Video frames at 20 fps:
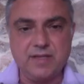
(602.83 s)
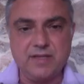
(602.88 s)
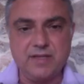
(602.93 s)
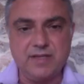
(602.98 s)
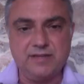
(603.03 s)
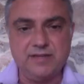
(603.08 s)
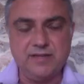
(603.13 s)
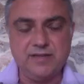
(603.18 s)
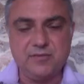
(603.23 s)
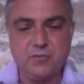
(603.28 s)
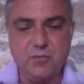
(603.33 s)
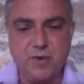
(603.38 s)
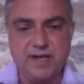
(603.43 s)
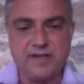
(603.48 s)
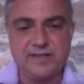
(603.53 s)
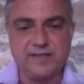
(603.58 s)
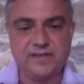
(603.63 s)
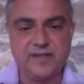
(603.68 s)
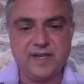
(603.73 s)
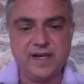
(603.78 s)
this is
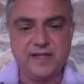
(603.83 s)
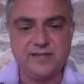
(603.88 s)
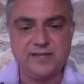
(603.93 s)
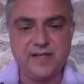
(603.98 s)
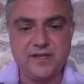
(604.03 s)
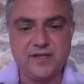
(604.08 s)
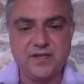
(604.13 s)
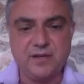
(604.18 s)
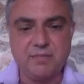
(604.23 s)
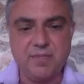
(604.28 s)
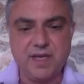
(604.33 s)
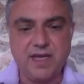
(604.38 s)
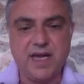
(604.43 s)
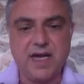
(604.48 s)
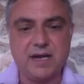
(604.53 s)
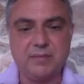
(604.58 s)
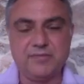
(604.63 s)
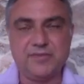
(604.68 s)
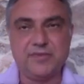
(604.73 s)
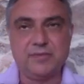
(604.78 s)
when sterilization
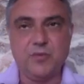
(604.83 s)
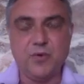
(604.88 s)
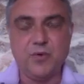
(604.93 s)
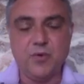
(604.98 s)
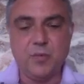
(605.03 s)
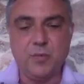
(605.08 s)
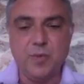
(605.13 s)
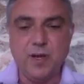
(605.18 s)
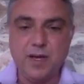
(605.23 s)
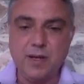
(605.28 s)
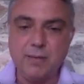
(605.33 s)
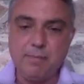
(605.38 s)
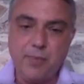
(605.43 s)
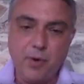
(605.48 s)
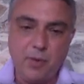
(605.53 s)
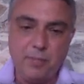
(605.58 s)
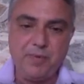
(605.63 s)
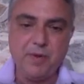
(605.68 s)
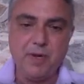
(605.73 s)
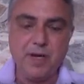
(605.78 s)
becomes more
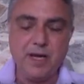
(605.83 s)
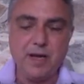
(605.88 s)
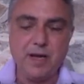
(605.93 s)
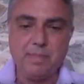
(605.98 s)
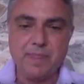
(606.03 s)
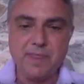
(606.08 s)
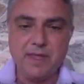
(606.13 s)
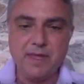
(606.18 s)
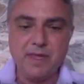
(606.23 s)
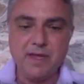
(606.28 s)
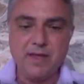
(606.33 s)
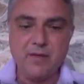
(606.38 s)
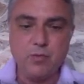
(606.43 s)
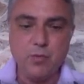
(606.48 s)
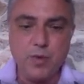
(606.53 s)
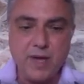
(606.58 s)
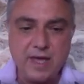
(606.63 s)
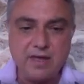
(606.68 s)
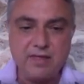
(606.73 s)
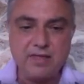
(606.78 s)
popular
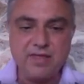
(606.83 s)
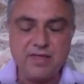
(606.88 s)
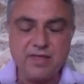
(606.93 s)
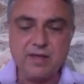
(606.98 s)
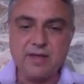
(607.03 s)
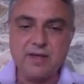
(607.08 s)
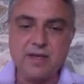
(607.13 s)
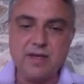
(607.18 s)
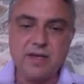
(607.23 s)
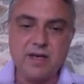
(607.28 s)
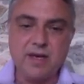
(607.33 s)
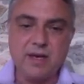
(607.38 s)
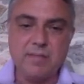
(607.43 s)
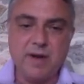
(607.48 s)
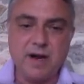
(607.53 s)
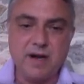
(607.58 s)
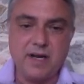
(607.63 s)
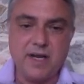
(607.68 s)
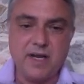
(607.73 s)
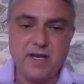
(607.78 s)
with
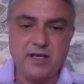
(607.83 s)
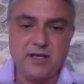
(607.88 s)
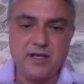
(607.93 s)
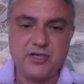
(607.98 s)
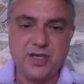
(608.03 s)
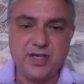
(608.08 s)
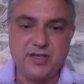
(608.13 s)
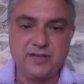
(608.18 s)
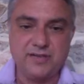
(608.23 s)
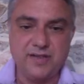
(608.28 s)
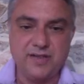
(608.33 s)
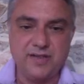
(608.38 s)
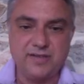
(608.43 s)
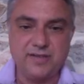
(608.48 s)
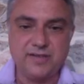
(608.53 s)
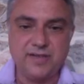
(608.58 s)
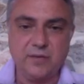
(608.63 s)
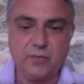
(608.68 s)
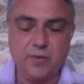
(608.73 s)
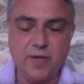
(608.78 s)
American
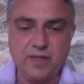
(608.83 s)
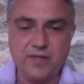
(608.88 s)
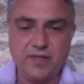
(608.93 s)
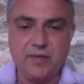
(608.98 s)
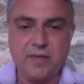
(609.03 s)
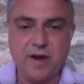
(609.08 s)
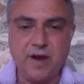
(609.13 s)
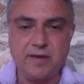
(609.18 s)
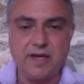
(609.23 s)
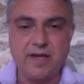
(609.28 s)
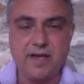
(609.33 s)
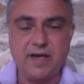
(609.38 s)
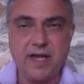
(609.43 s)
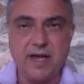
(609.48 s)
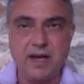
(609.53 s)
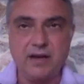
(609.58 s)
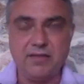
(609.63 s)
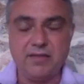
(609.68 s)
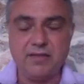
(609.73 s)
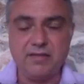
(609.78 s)
eugenicists, with American
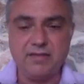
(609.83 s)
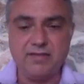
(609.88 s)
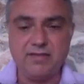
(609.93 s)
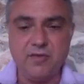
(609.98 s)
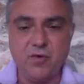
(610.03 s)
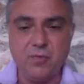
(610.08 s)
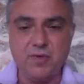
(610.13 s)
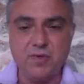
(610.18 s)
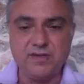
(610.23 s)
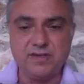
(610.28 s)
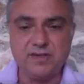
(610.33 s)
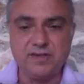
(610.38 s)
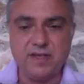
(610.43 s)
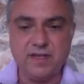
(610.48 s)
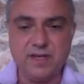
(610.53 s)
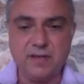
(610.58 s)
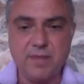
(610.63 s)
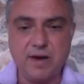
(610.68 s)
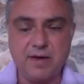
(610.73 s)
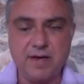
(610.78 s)
health reformers,
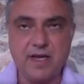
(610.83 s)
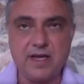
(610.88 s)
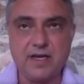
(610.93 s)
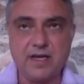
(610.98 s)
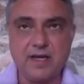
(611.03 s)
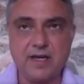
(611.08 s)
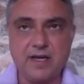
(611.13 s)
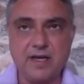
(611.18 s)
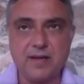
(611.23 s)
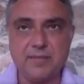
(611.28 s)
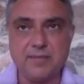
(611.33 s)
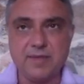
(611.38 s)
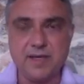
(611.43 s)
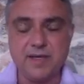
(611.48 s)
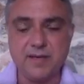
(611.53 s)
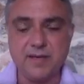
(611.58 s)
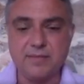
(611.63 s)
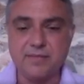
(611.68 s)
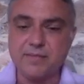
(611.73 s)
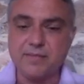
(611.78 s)
American um,
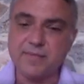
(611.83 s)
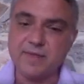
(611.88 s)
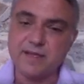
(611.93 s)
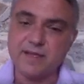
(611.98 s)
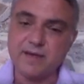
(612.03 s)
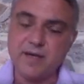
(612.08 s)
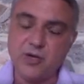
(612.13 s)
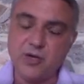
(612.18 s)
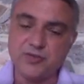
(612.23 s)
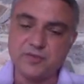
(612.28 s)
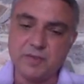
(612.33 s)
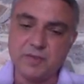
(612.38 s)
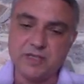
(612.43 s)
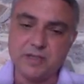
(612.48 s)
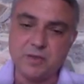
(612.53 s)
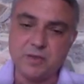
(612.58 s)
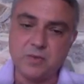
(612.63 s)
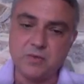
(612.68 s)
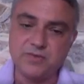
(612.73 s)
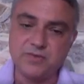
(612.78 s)
um,
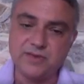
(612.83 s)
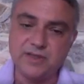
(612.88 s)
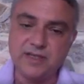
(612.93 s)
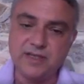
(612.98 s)
hospitals.